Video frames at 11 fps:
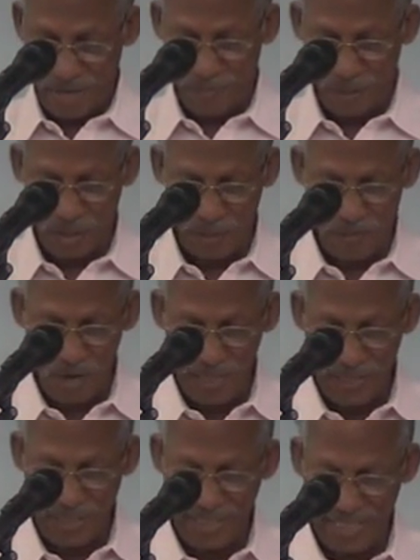Apostle Paul
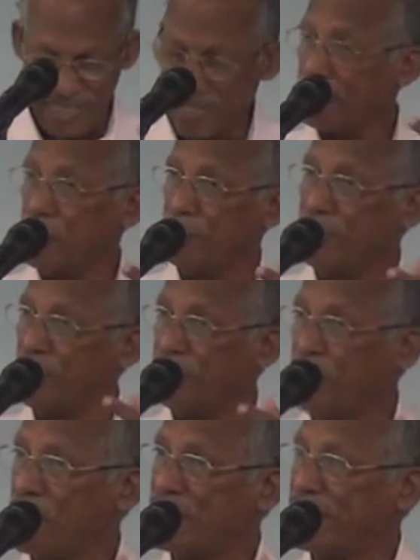says in 2 Timothy
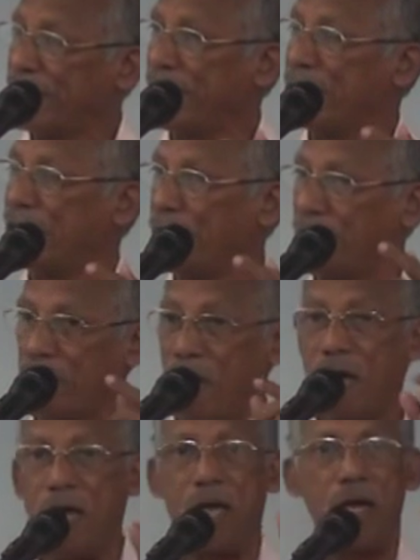4, 6 and 7,
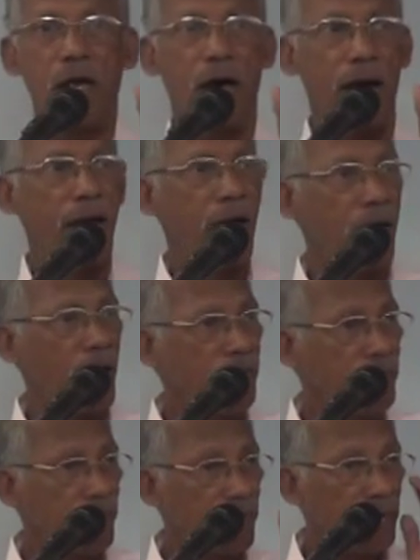I
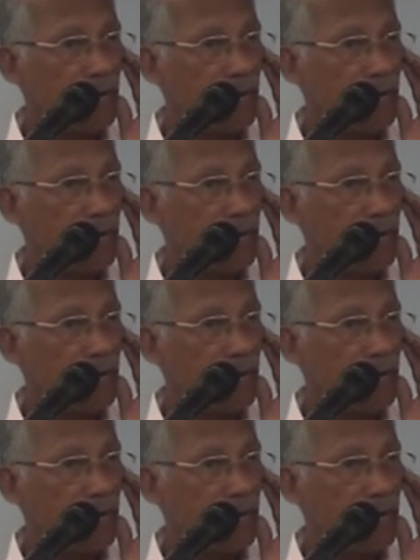have